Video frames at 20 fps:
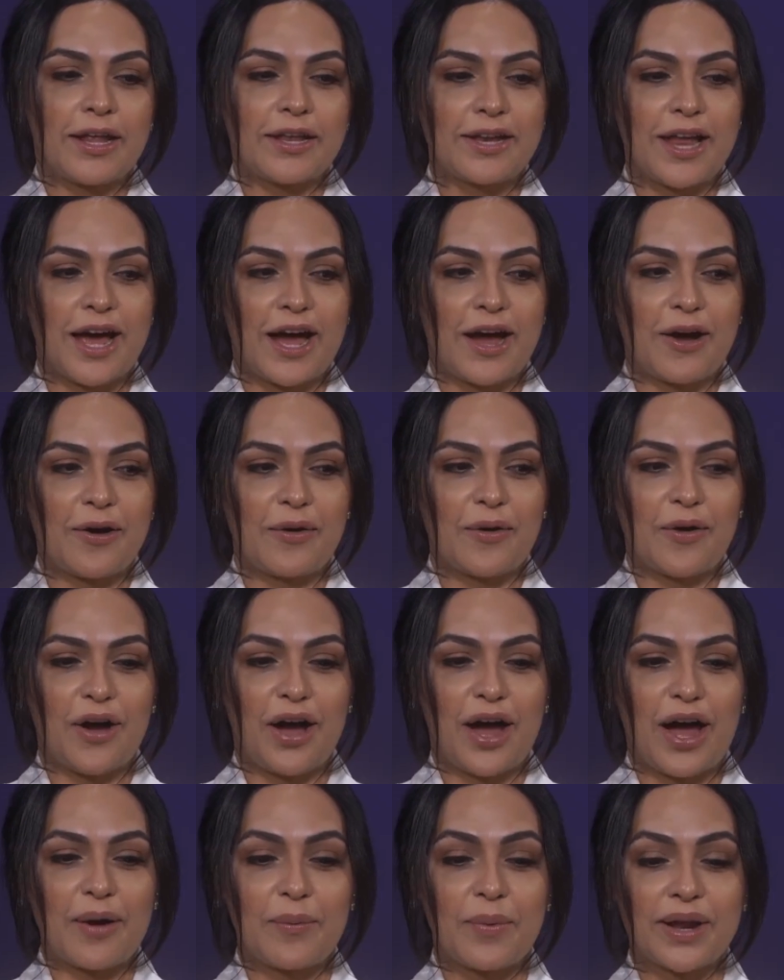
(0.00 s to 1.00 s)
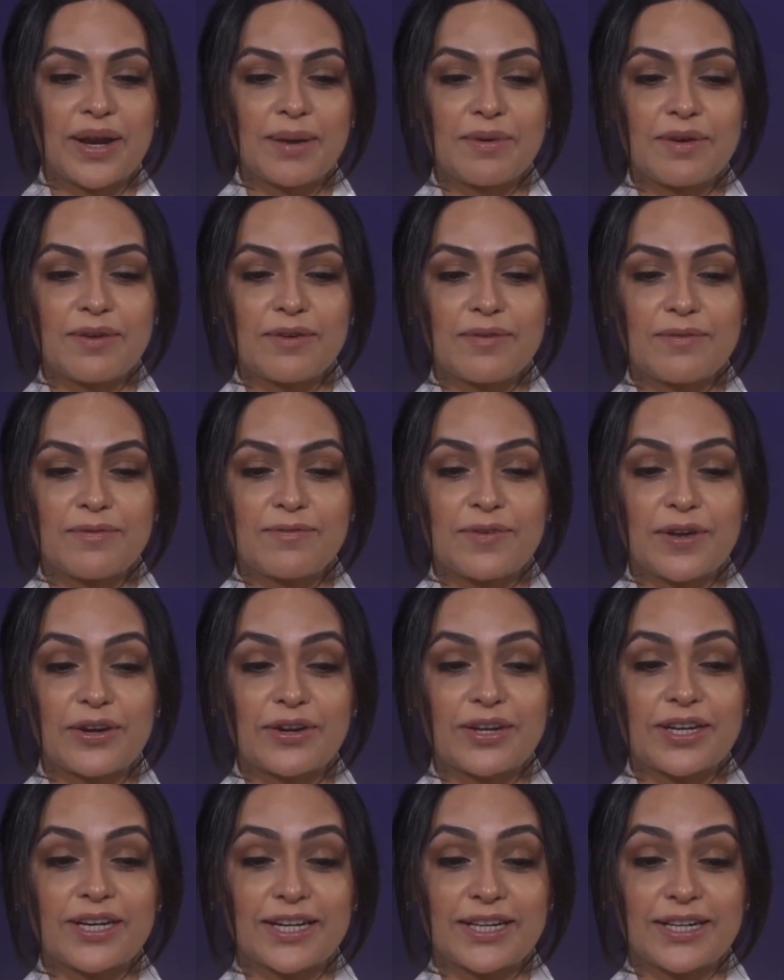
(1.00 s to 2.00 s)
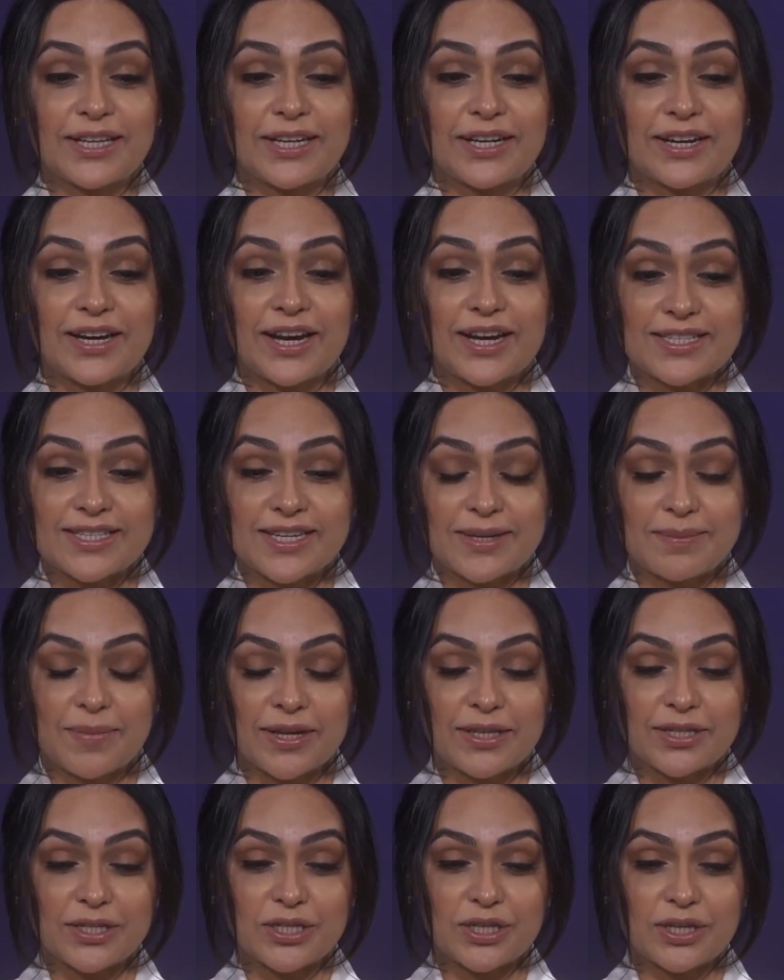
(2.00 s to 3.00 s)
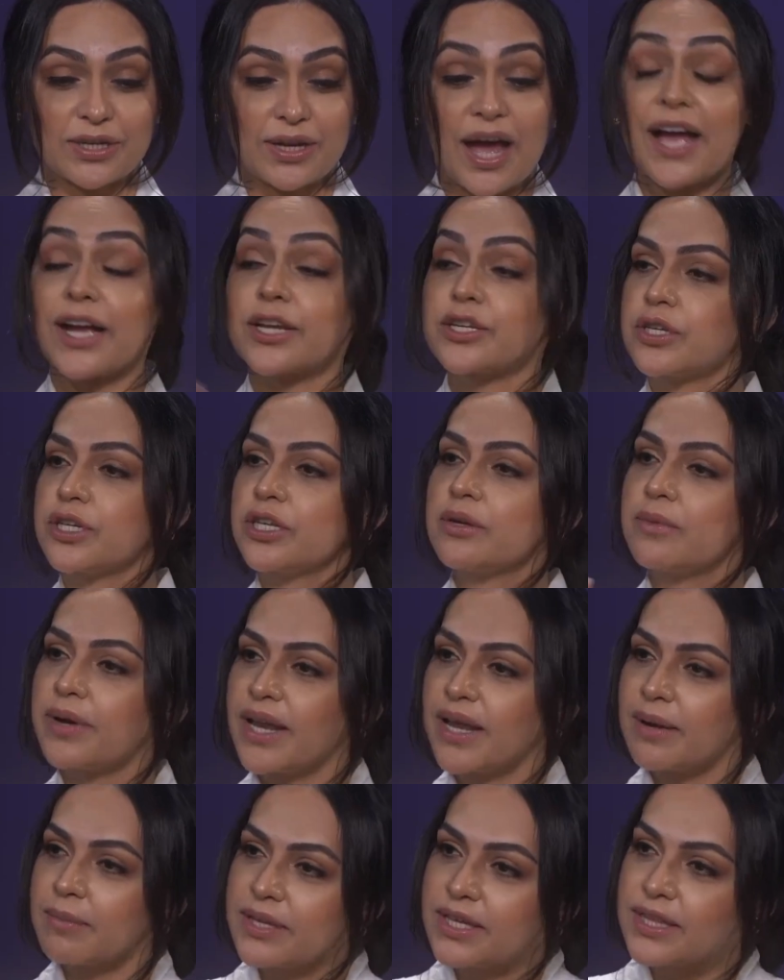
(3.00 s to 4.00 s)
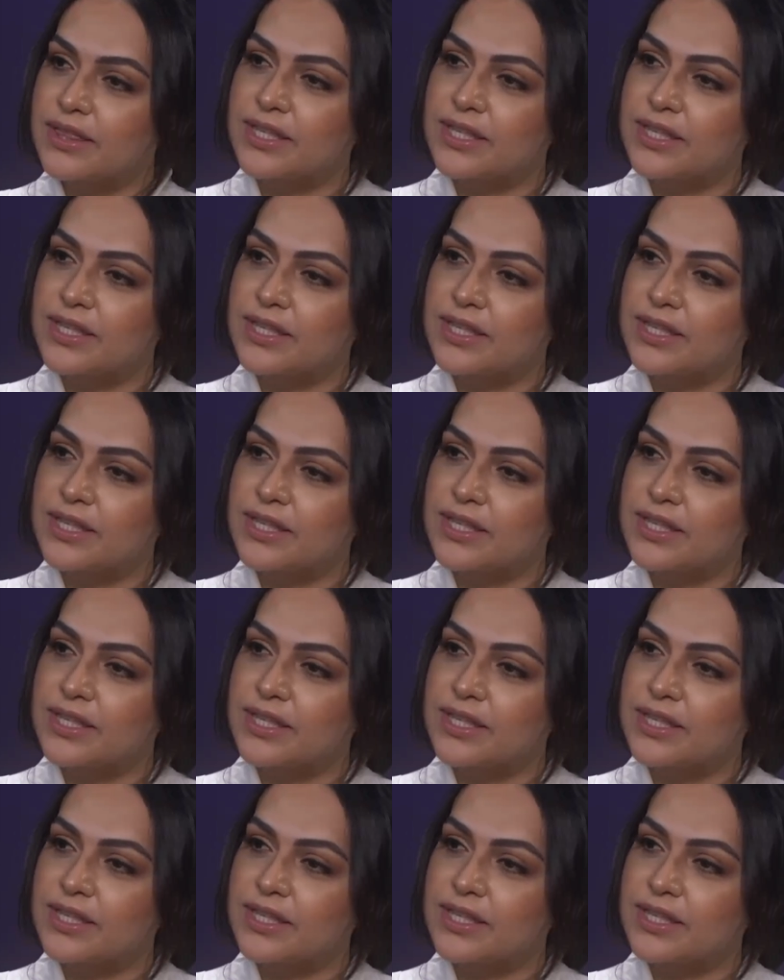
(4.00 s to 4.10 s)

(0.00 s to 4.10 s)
Now, I want to be very clear, as I mentioned. Actually, you know what, Emily?